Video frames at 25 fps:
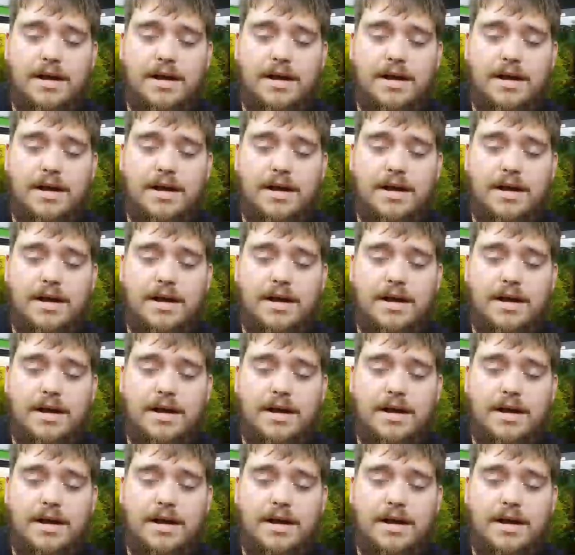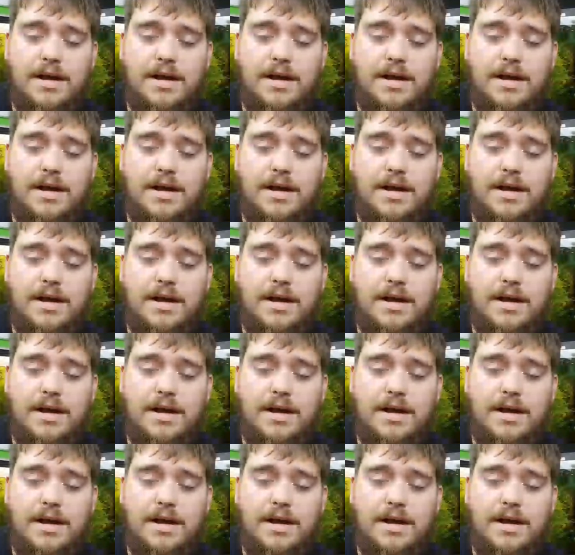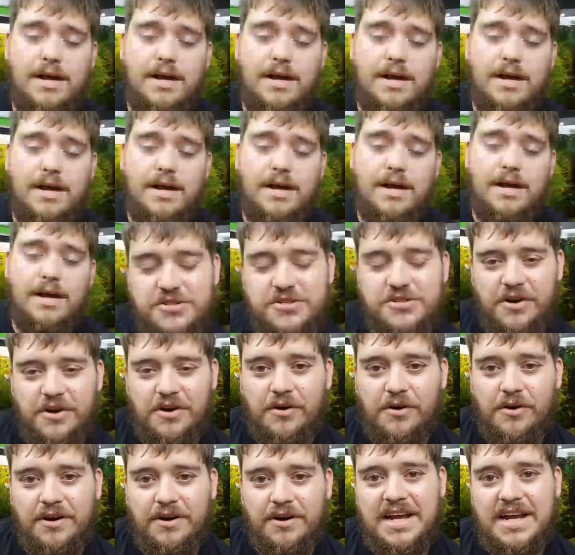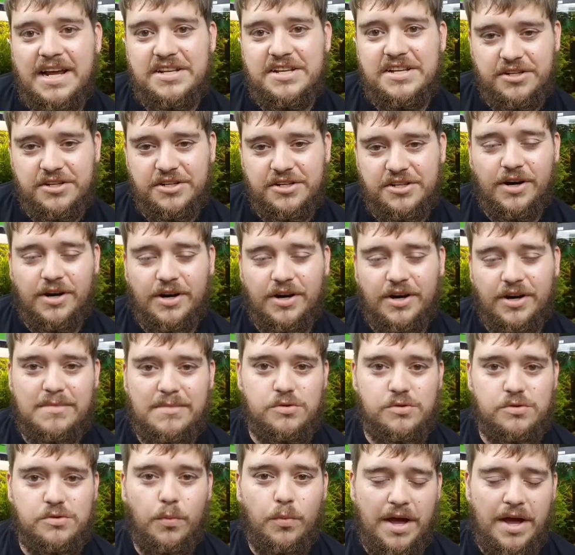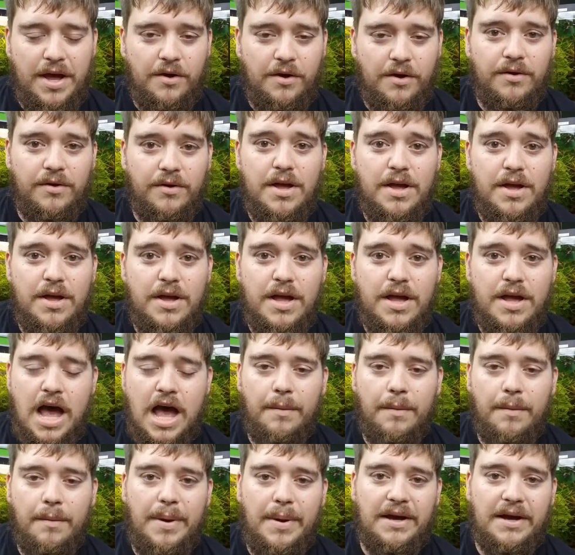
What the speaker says: I actually have been given a little teasers on Instagram as well